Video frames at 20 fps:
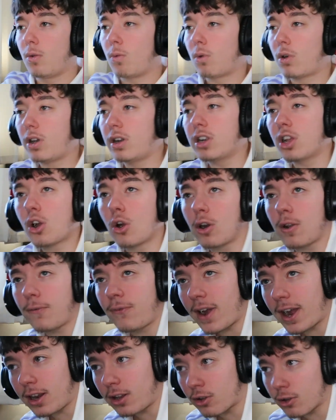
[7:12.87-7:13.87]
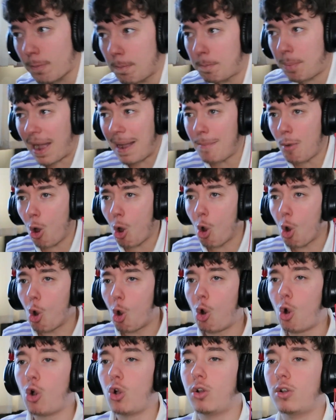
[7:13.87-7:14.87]
We're in the quarterfinals.
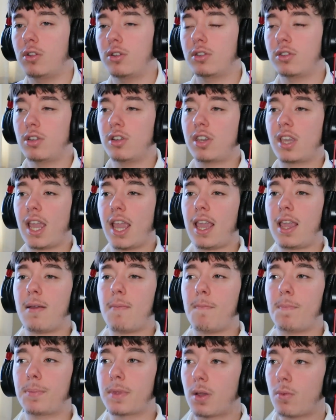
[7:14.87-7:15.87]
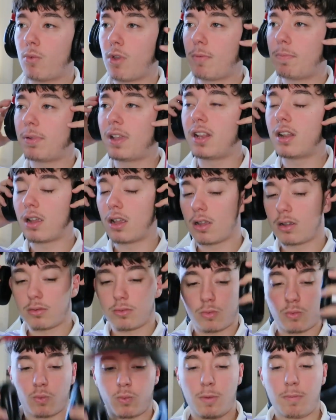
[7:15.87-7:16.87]
Bamo! Good game. We played
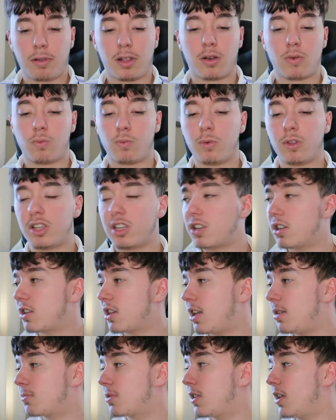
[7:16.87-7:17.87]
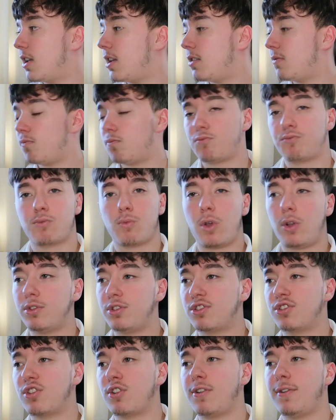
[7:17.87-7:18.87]
a really good game today. Well
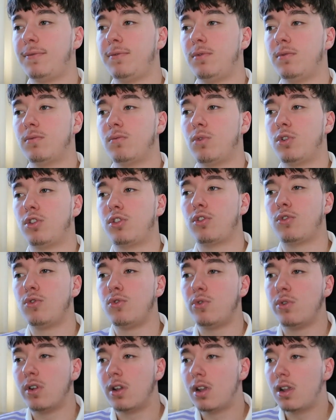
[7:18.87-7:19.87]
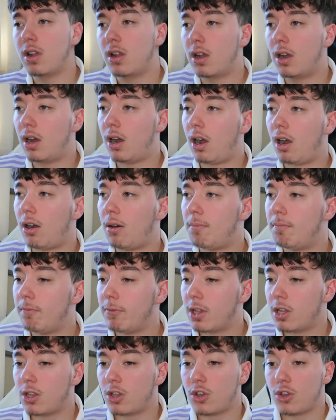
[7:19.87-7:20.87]
deserved. We're through.
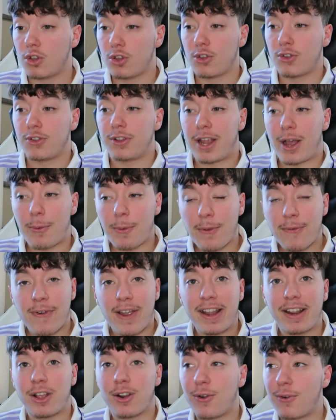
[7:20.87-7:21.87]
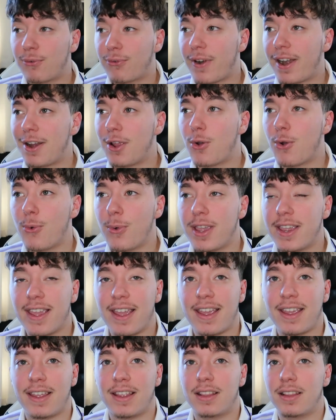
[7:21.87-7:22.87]
Now we find out on Friday who we
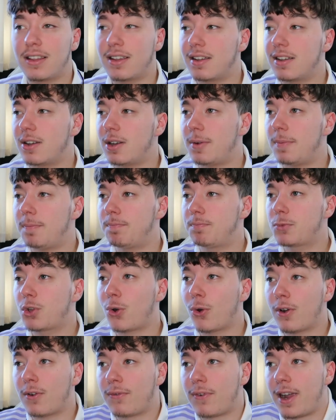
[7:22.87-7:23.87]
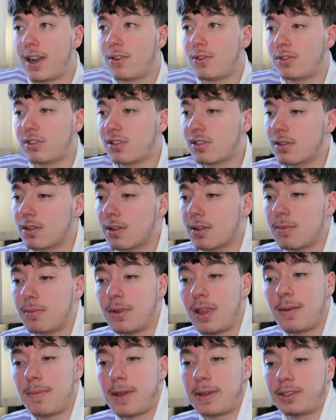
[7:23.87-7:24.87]
get in the quarterfinals.
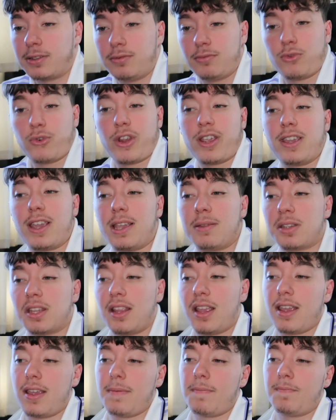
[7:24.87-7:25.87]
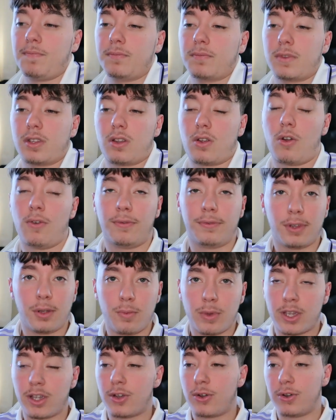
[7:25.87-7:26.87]
Yeah, man. Great game today. Hopefully
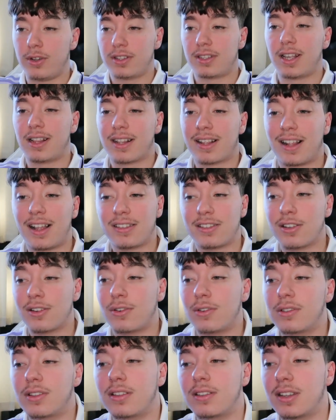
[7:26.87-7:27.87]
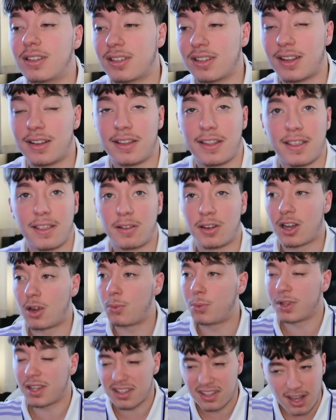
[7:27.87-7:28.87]
we can go into the Clásico this Sunday and
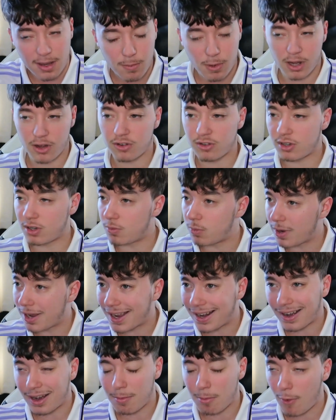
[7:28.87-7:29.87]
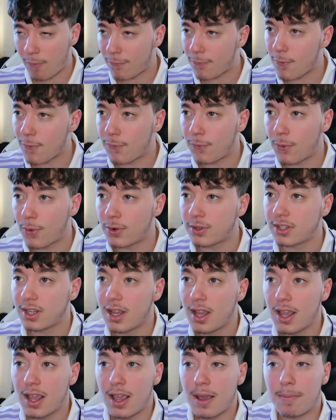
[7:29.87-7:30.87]
come with the same energy. We got to come out full force.
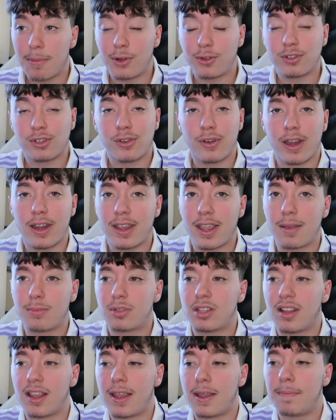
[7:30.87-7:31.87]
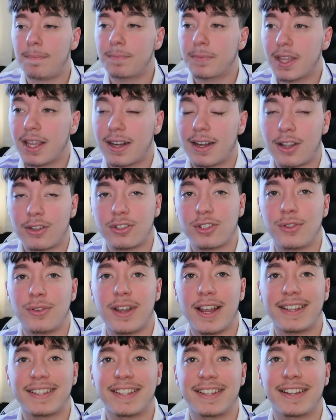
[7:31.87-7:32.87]
But it was a great game today. And I'll see
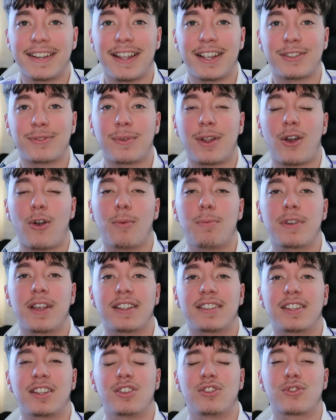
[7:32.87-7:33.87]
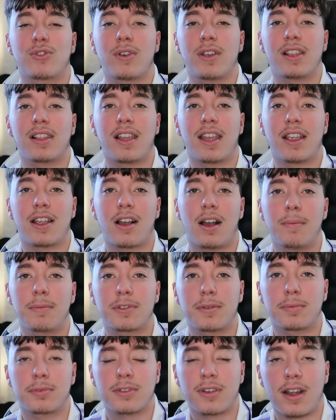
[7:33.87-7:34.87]
you guys in the next one. I hope you guys did enjoy it. Like,
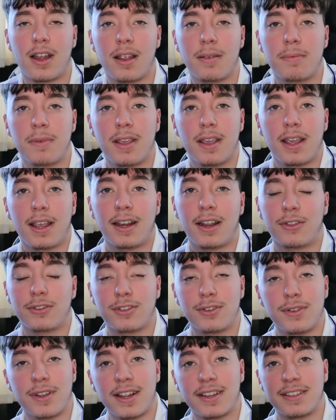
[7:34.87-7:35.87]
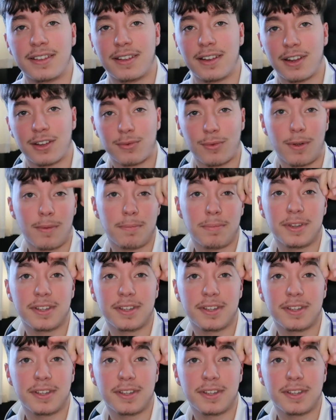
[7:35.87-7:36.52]
comment, subscribe. And I'll see you guys in the next one.